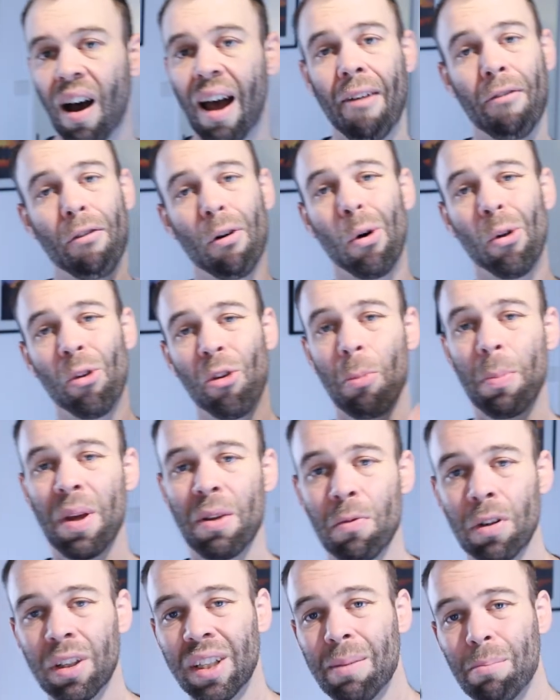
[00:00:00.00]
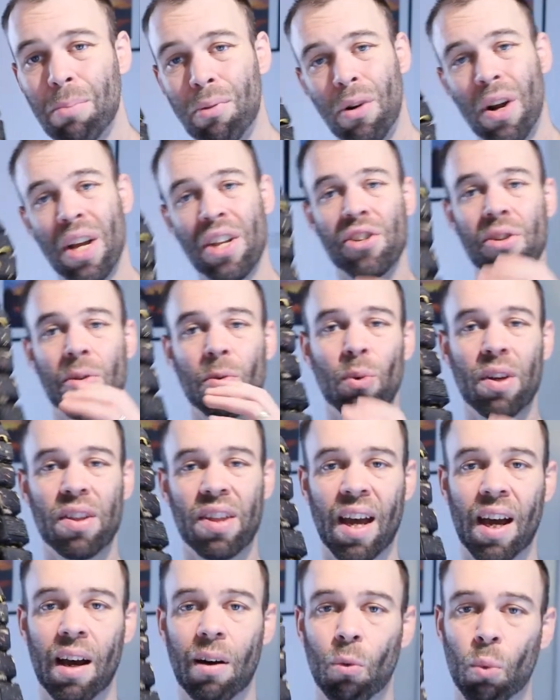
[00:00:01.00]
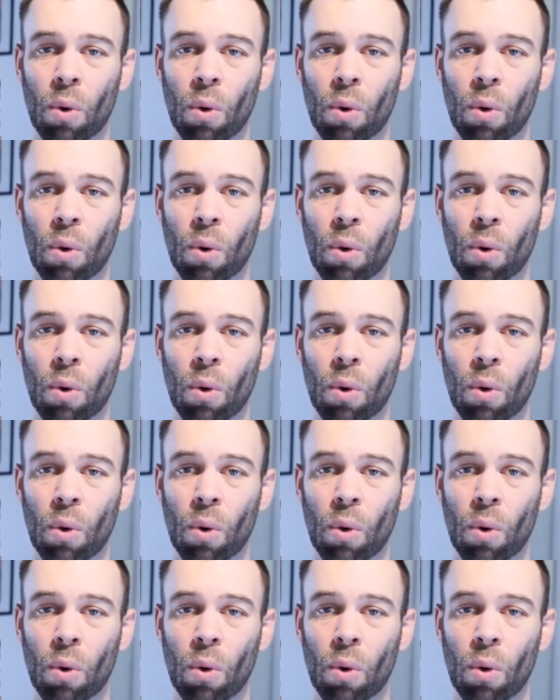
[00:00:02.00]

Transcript: I've also been really impressed with how